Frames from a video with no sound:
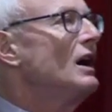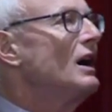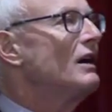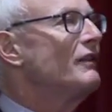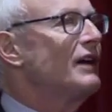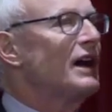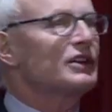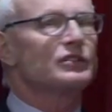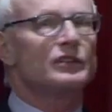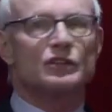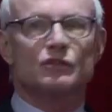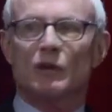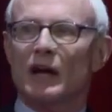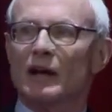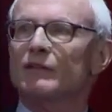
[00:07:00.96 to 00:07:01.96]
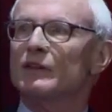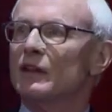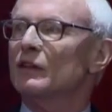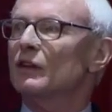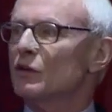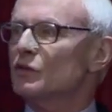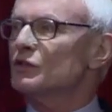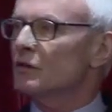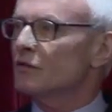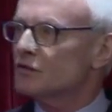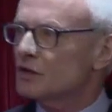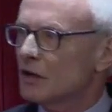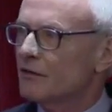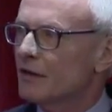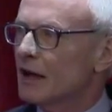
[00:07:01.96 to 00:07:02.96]
of actually driving the notion of
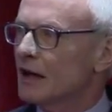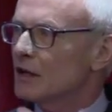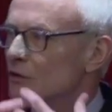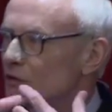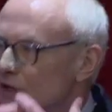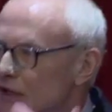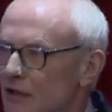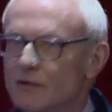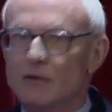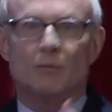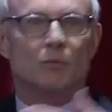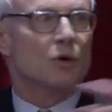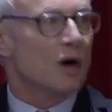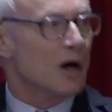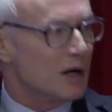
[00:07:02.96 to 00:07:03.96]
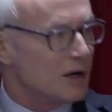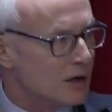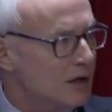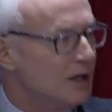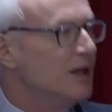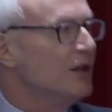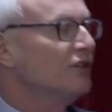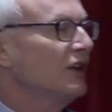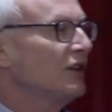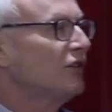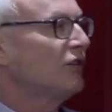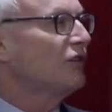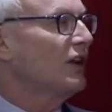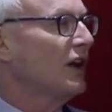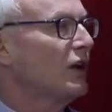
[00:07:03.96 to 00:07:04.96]
shared value to even broader
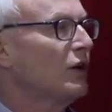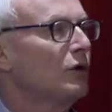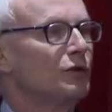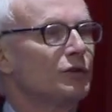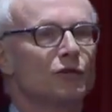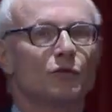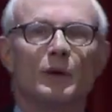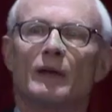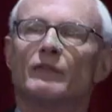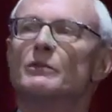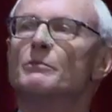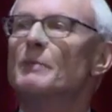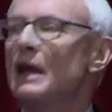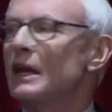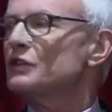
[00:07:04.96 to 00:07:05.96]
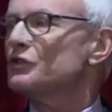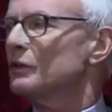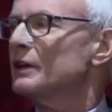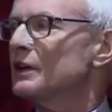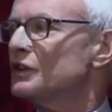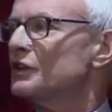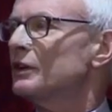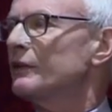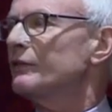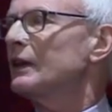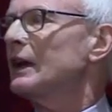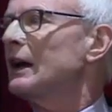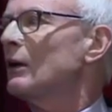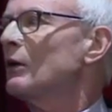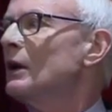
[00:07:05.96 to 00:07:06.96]
sets of stakeholders. We have a major initiative
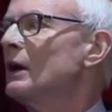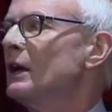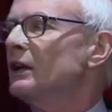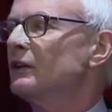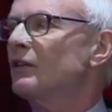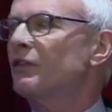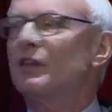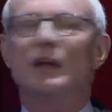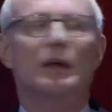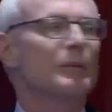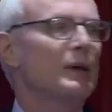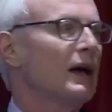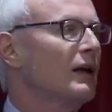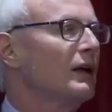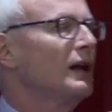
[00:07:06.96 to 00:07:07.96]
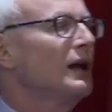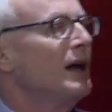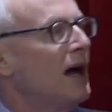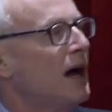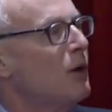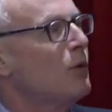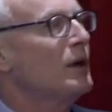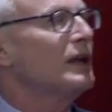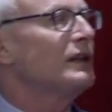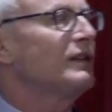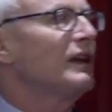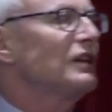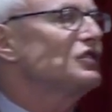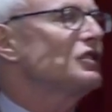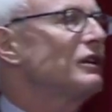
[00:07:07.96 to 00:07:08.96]
now to think about how we
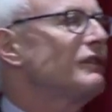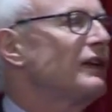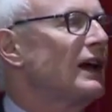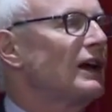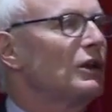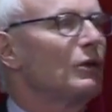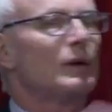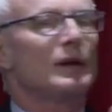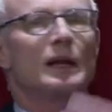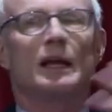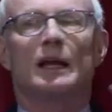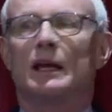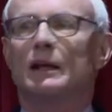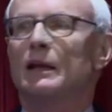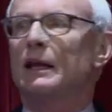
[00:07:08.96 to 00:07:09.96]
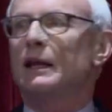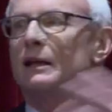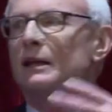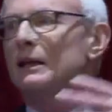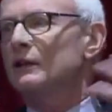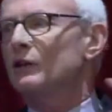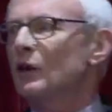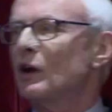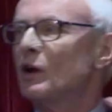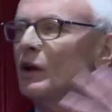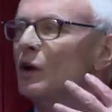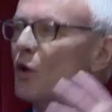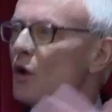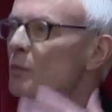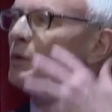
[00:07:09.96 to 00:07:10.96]
take shared value and
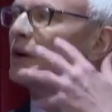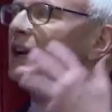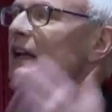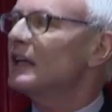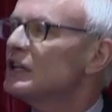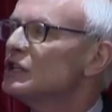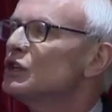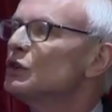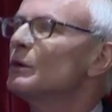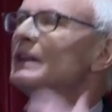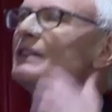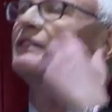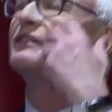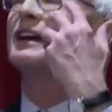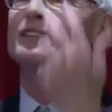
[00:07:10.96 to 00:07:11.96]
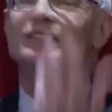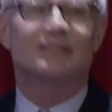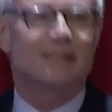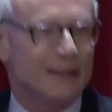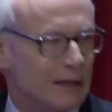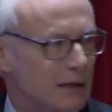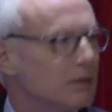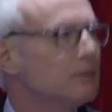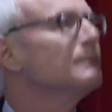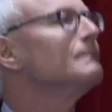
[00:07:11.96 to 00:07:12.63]
incorporate it into investing